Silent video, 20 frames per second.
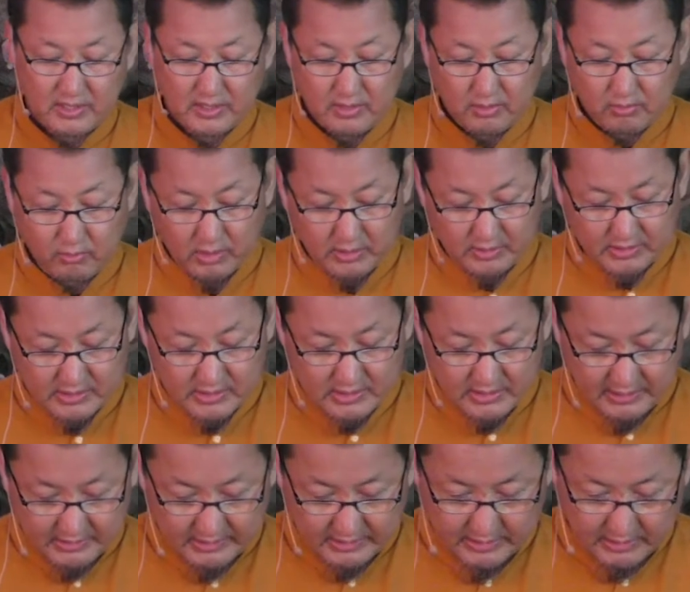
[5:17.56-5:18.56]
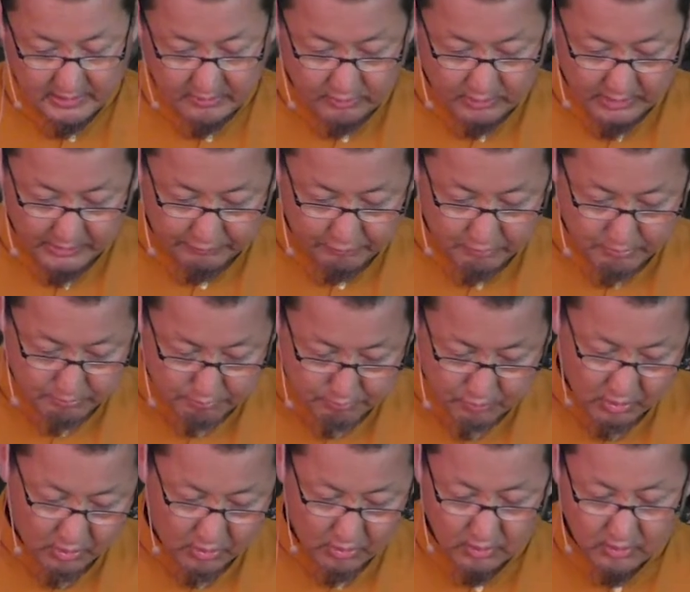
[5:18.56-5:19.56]
One is like you have
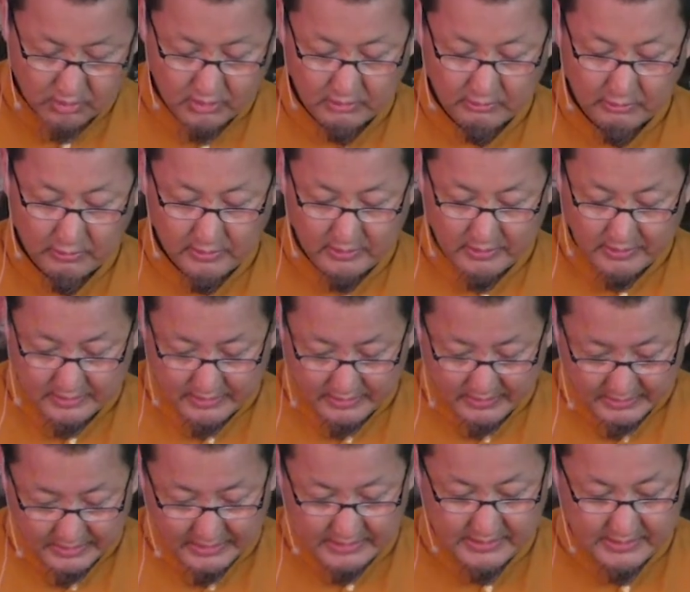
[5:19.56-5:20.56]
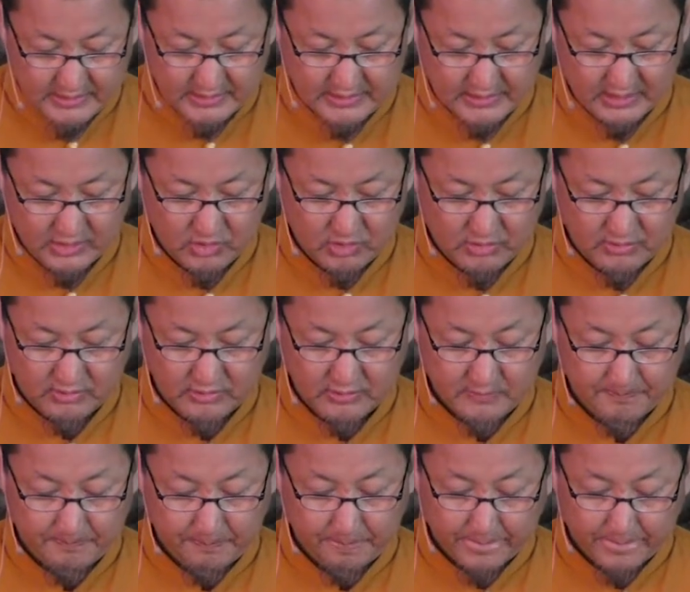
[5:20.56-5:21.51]
more hesitations.